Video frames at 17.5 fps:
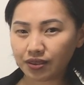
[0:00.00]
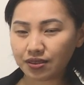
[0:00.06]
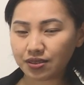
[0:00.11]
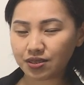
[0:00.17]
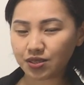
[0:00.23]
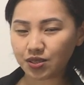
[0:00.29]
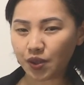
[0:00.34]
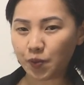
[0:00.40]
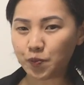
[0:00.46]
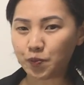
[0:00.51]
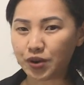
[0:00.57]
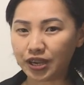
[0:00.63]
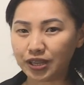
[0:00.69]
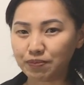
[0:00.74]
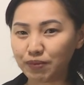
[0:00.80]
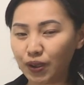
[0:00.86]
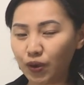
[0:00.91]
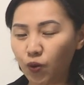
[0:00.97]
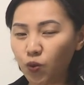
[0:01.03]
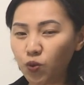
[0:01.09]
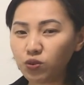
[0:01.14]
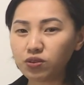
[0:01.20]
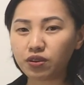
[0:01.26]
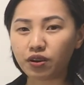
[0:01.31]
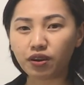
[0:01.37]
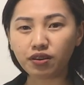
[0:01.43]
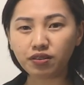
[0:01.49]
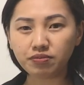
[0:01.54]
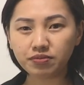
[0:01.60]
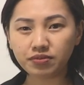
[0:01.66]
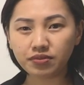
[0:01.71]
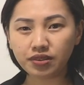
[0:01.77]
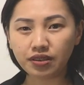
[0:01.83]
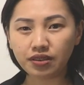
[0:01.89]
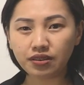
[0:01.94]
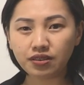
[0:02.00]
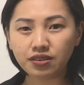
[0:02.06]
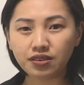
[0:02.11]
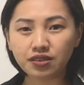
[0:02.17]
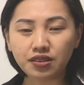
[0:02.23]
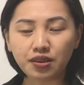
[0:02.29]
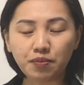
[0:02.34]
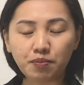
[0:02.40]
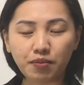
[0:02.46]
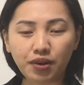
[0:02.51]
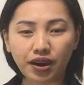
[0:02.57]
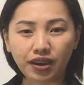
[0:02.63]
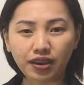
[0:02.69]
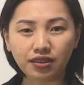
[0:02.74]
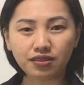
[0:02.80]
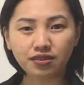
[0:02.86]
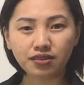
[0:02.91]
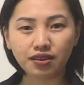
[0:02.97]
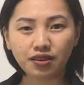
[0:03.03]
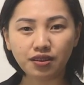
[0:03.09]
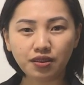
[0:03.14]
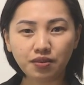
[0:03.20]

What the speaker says: Some might be older, some might